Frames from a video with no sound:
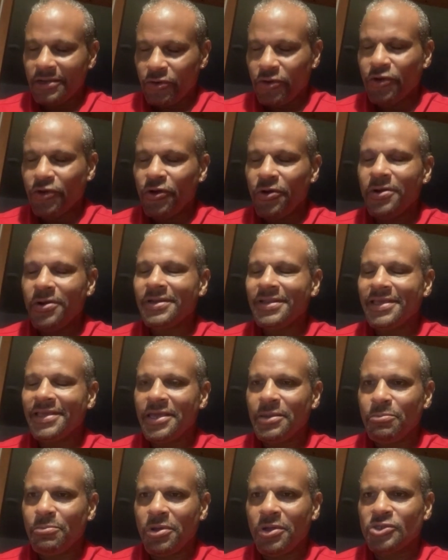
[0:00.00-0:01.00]
Currently
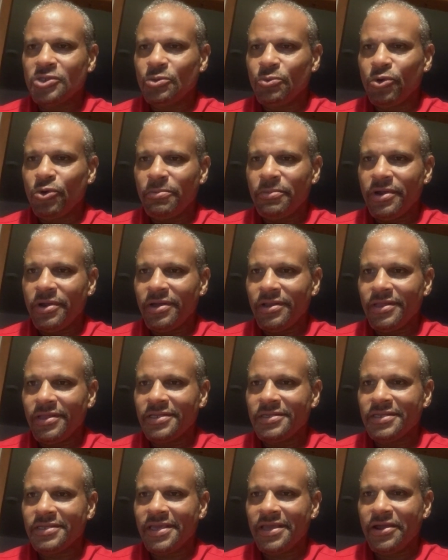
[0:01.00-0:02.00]
in Baltimore,
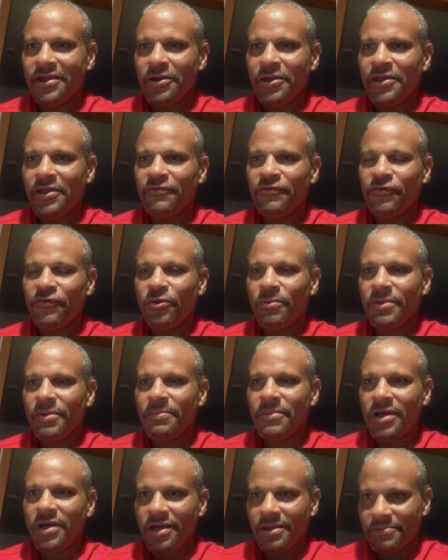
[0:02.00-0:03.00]
Maryland, caring for my
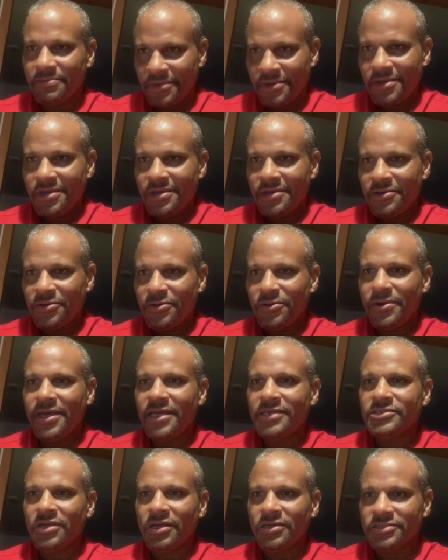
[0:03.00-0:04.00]
mom who
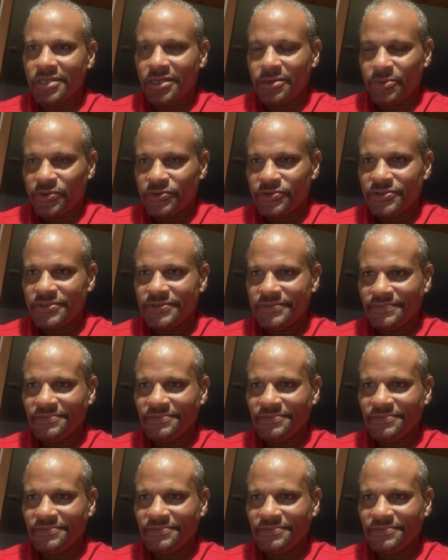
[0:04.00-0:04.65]
has Alzheimer's.